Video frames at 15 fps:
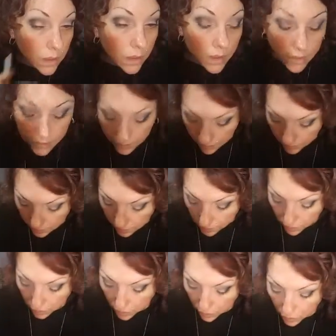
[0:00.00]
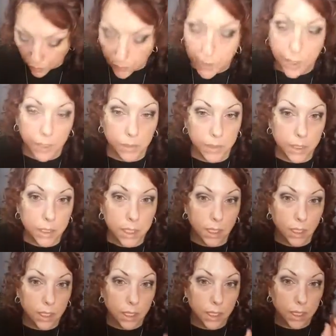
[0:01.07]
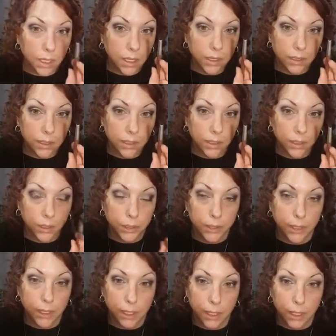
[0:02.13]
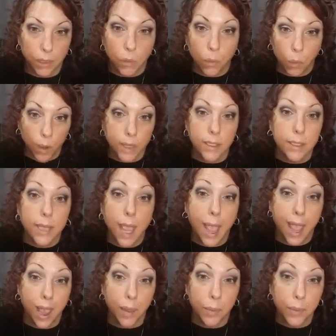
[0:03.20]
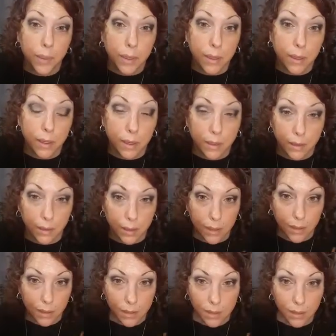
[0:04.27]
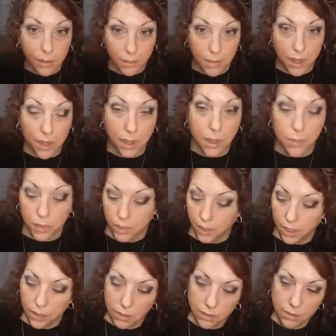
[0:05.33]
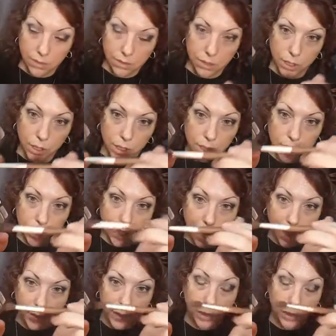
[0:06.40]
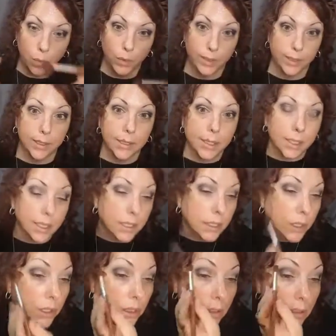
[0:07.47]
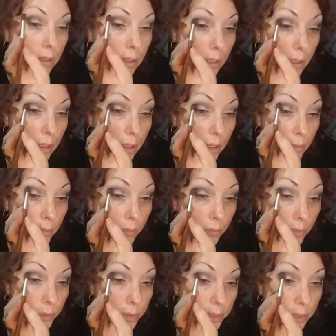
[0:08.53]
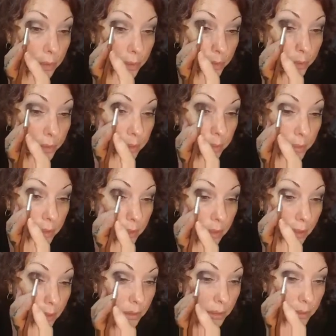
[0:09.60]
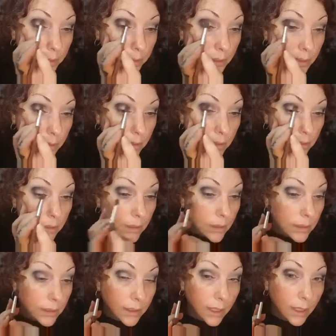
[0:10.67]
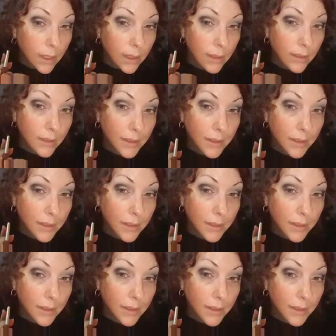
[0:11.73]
This is so pigmented. It's literally like one tap in the makeup. Like, just tap it once and you're fully loaded with color. Look at that.